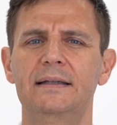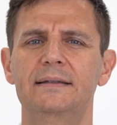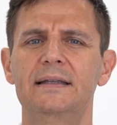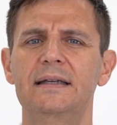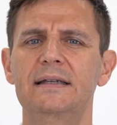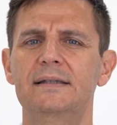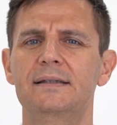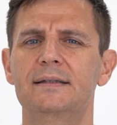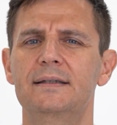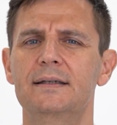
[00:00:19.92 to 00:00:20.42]

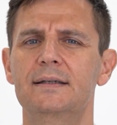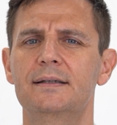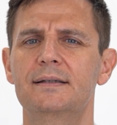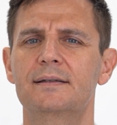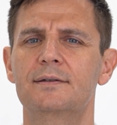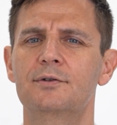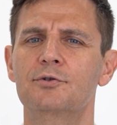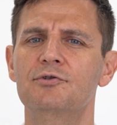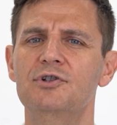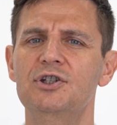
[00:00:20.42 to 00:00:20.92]
They stick
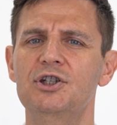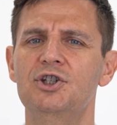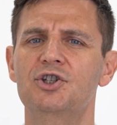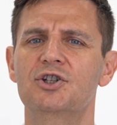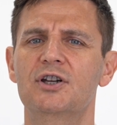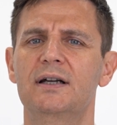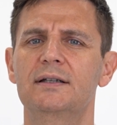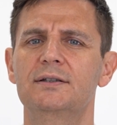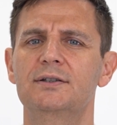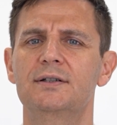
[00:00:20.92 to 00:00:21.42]
to
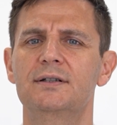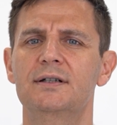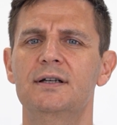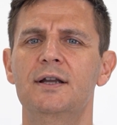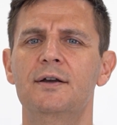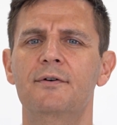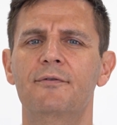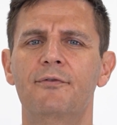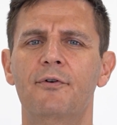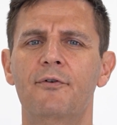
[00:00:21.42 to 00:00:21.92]
each other
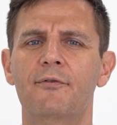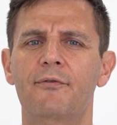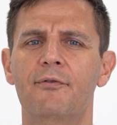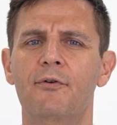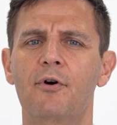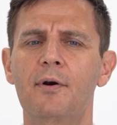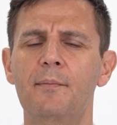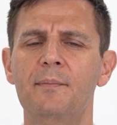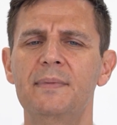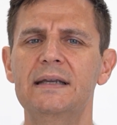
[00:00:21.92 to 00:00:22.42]
for
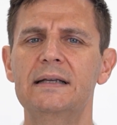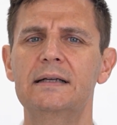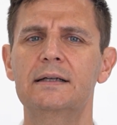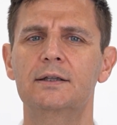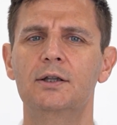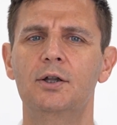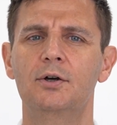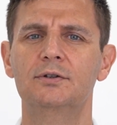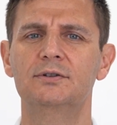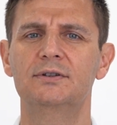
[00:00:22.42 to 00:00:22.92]
forming
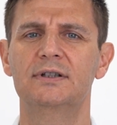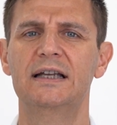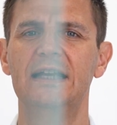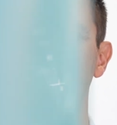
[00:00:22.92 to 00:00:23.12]
clot